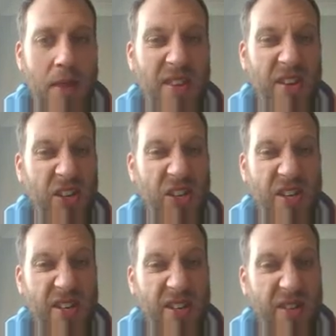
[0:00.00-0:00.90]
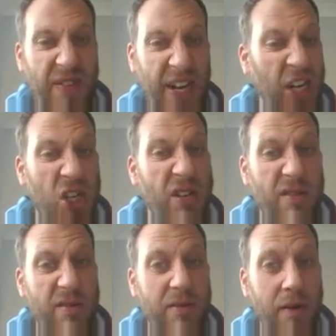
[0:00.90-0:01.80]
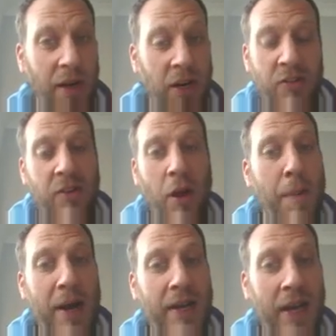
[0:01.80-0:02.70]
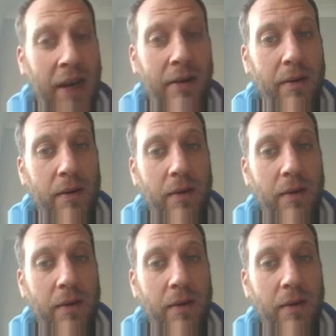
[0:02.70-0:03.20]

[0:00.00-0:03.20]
just finished, and it doesn't go back again.